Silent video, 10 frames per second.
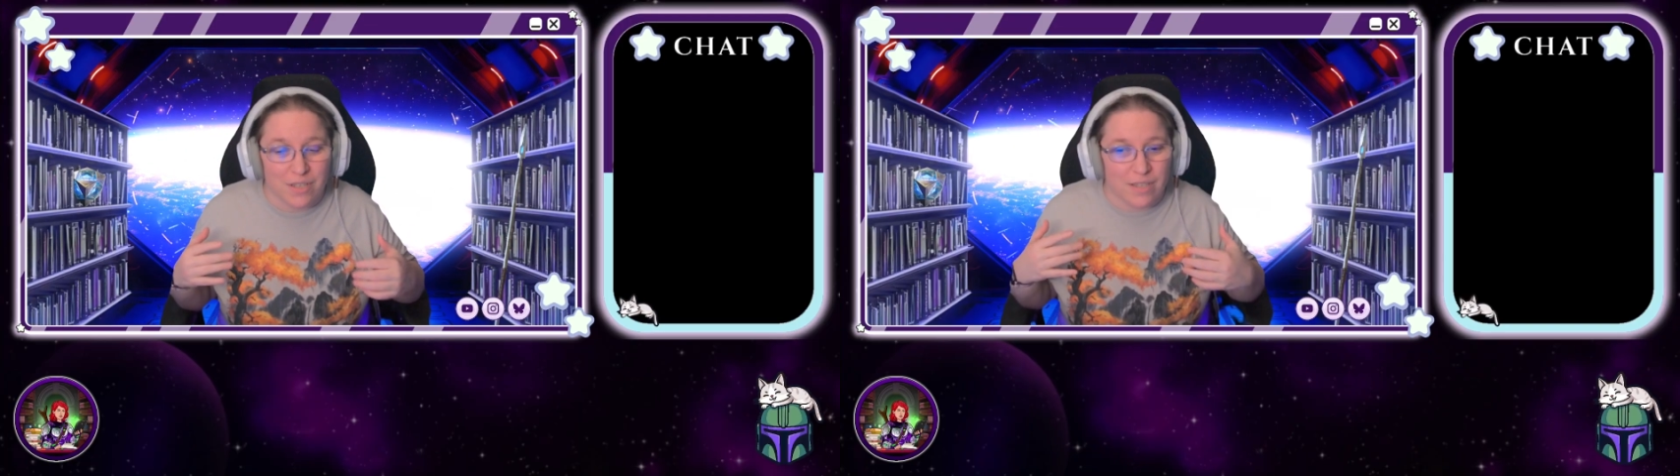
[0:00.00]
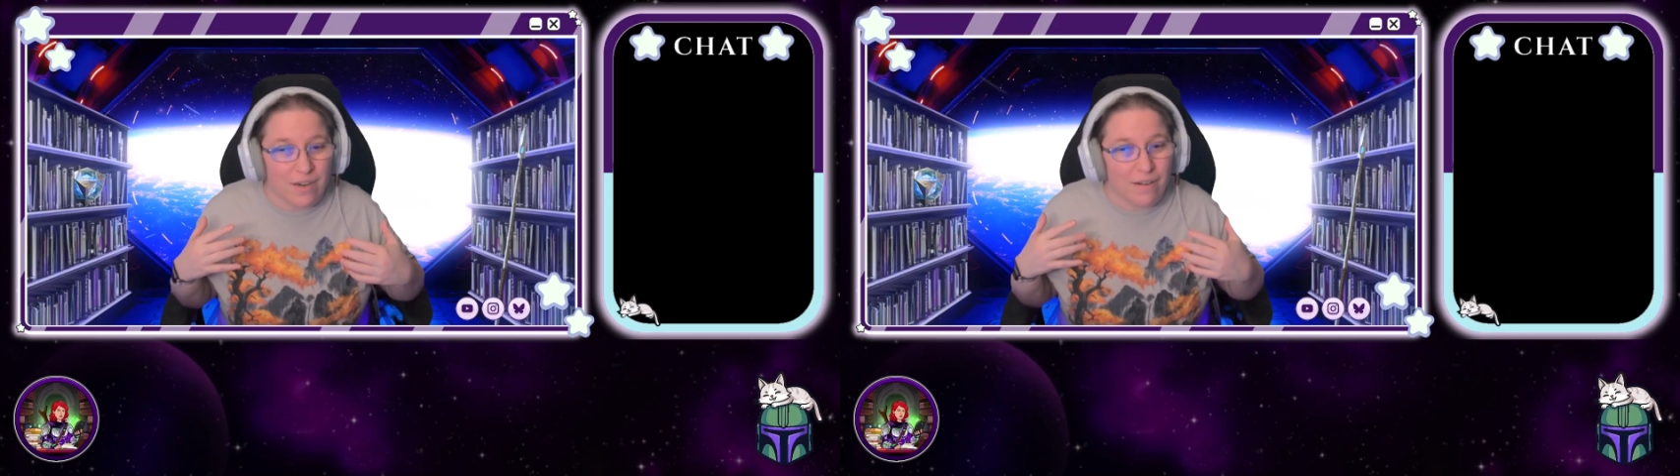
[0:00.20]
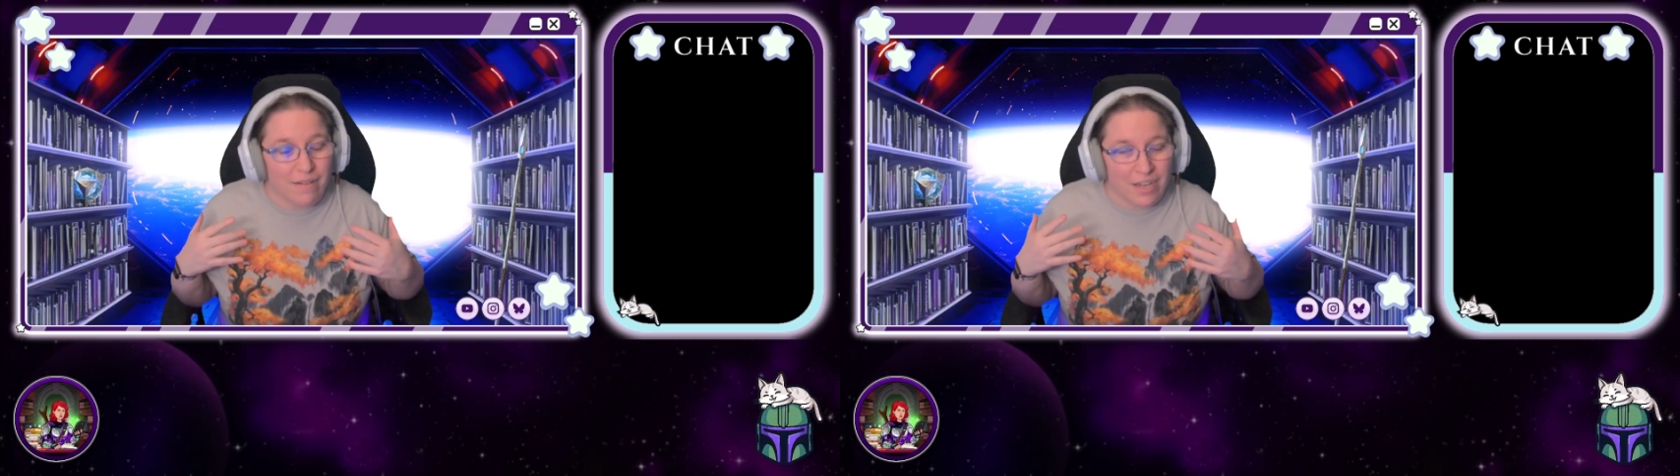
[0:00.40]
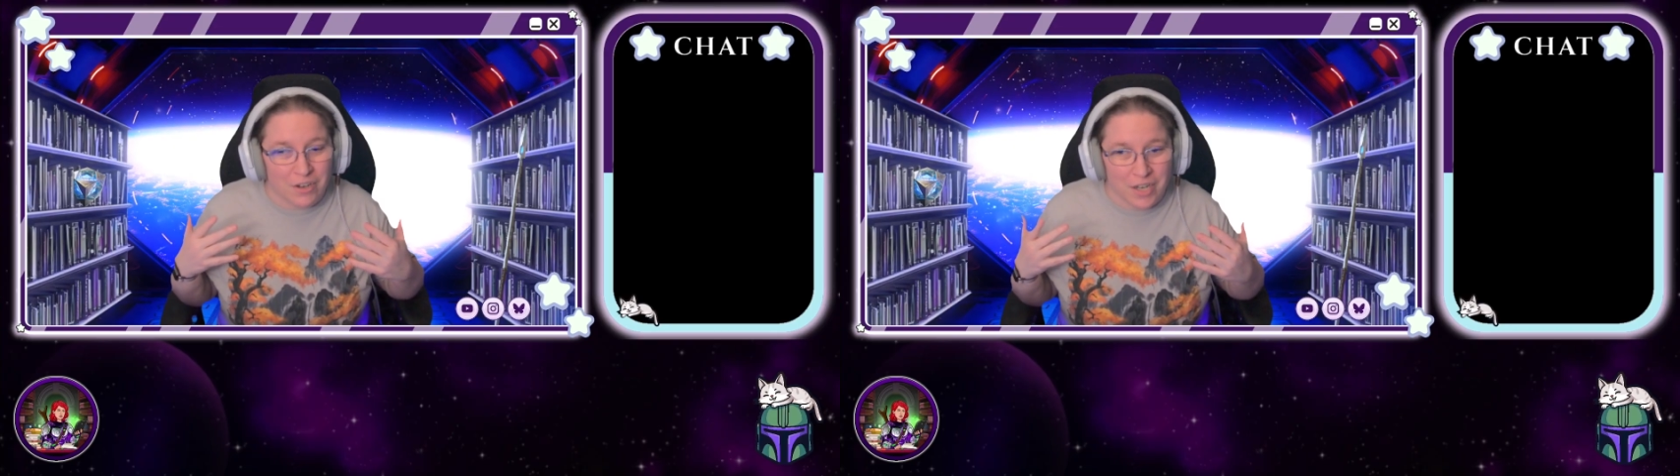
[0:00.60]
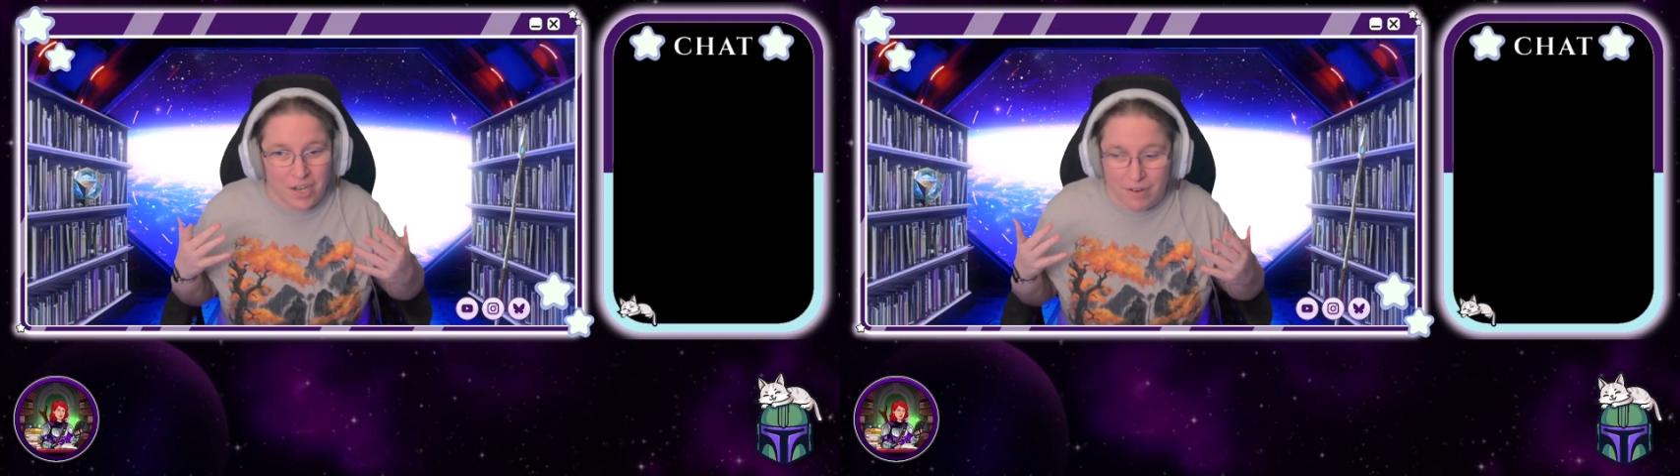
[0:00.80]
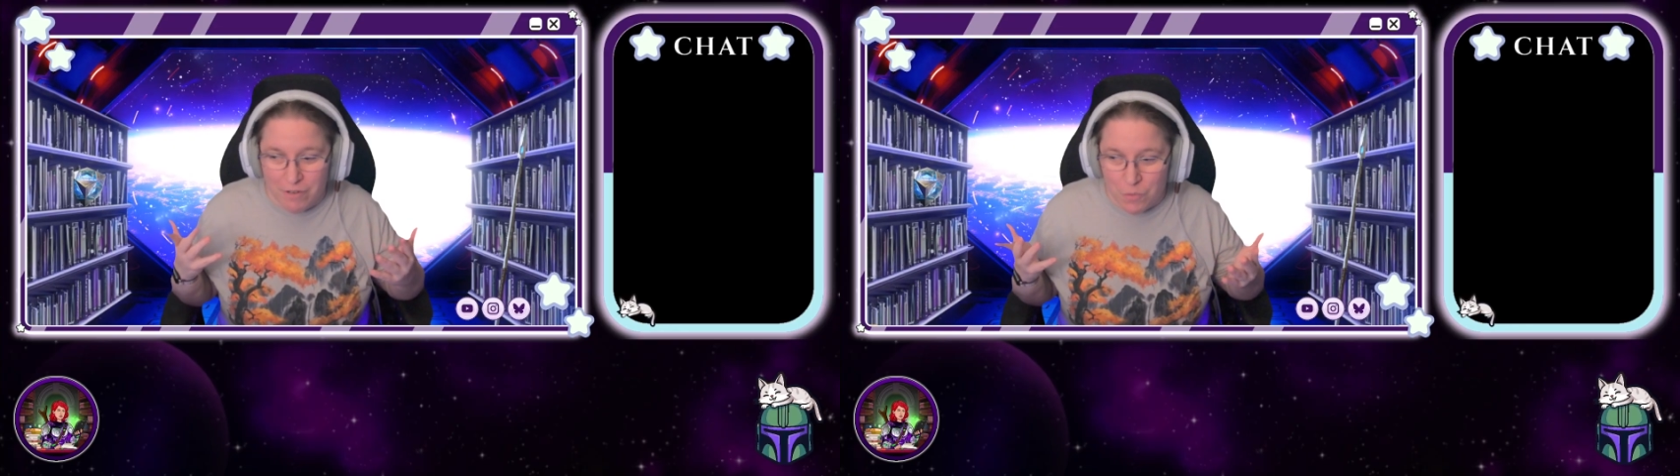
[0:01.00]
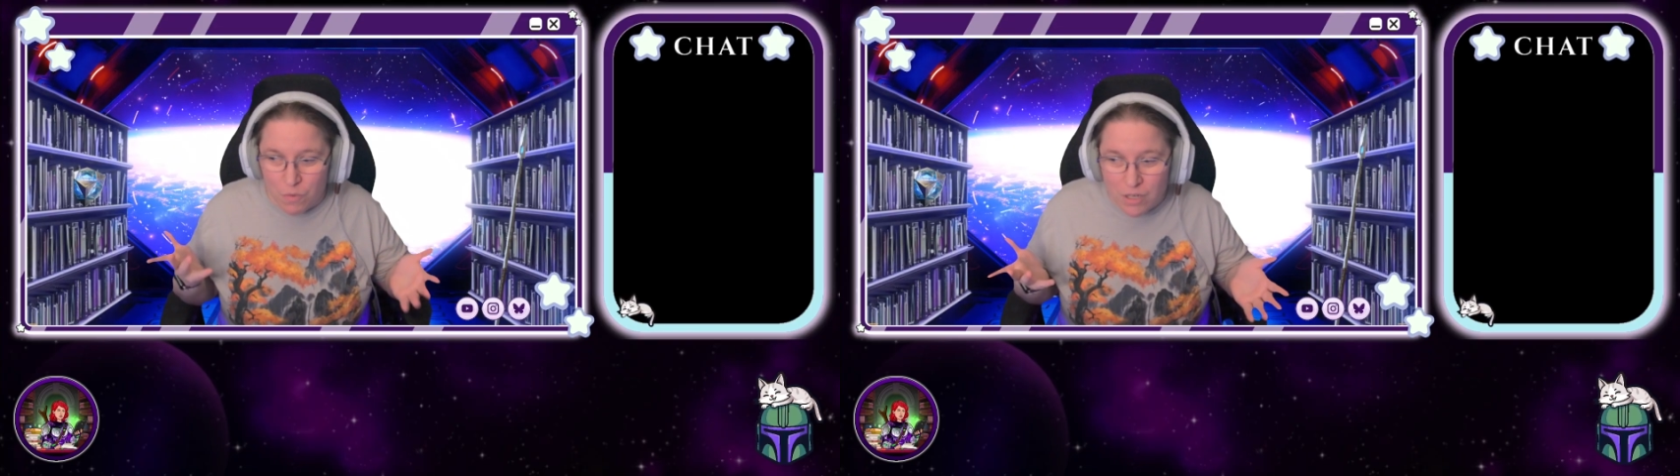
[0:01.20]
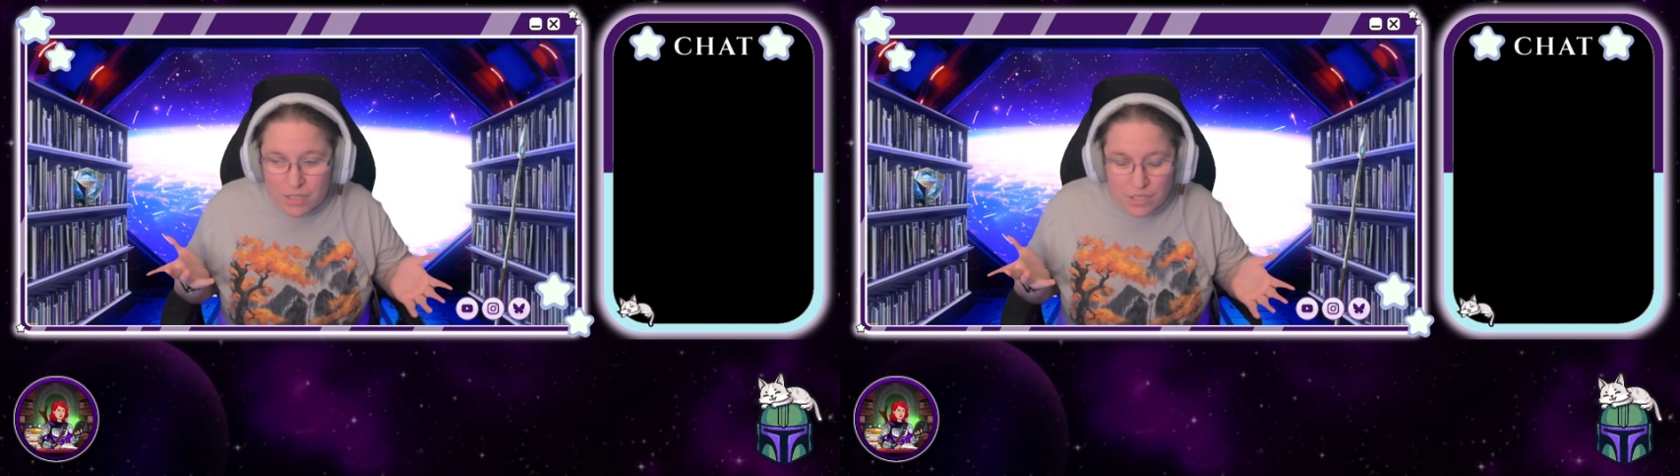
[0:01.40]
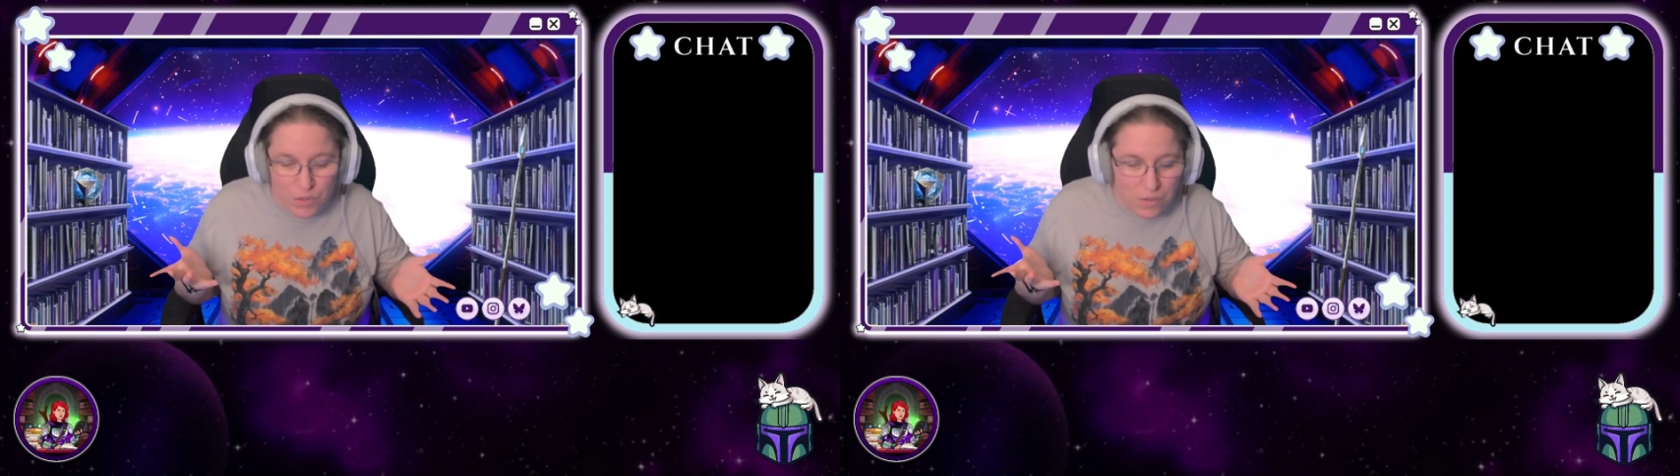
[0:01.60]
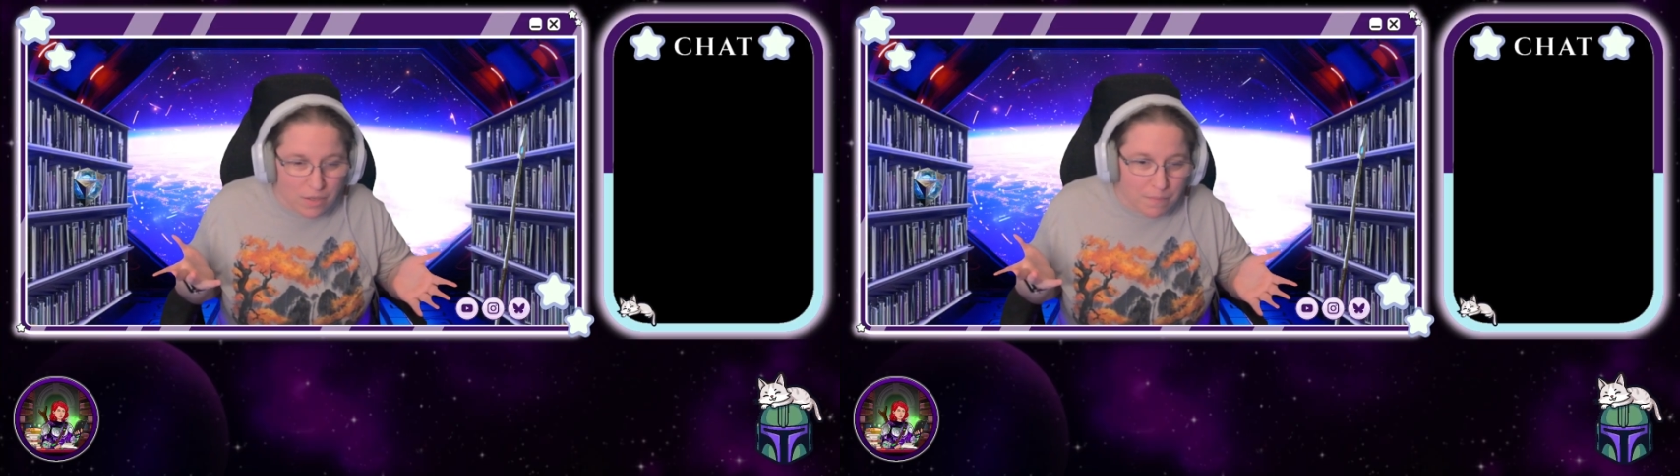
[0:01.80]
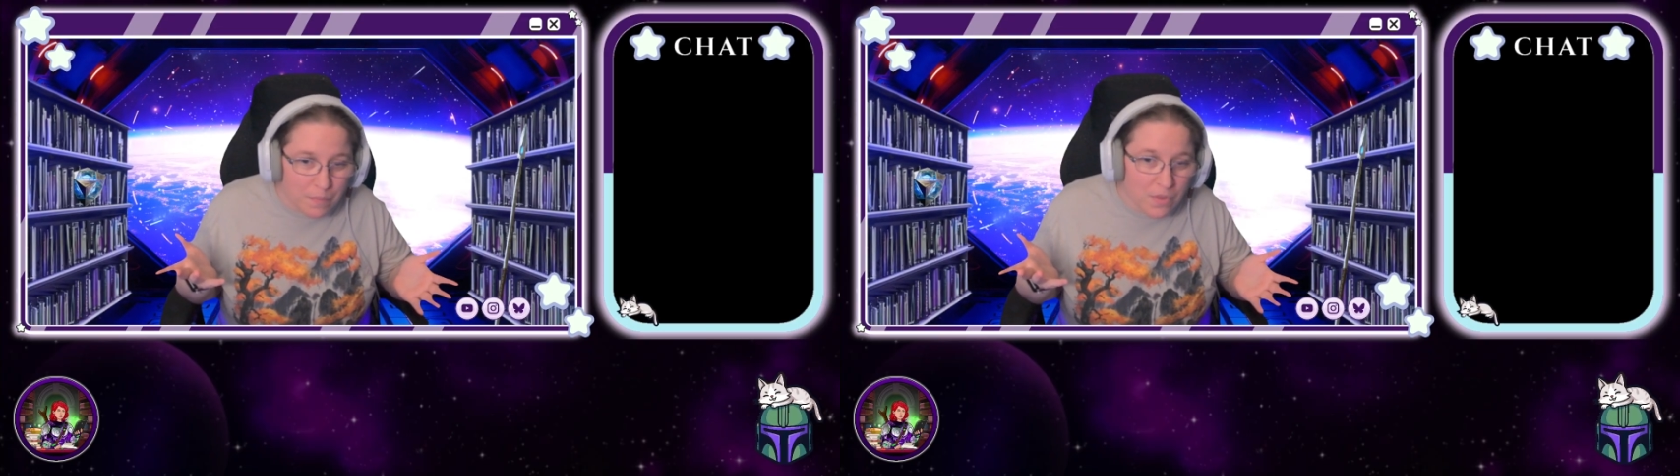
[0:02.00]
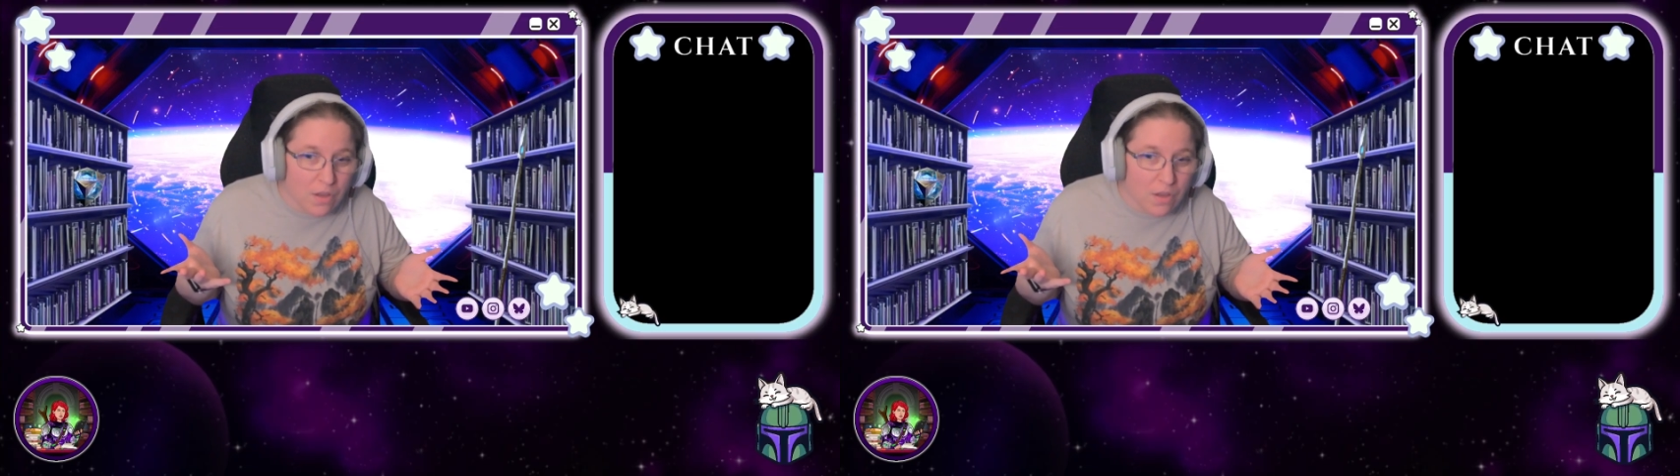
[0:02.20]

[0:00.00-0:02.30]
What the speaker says: They're here if you want to do them.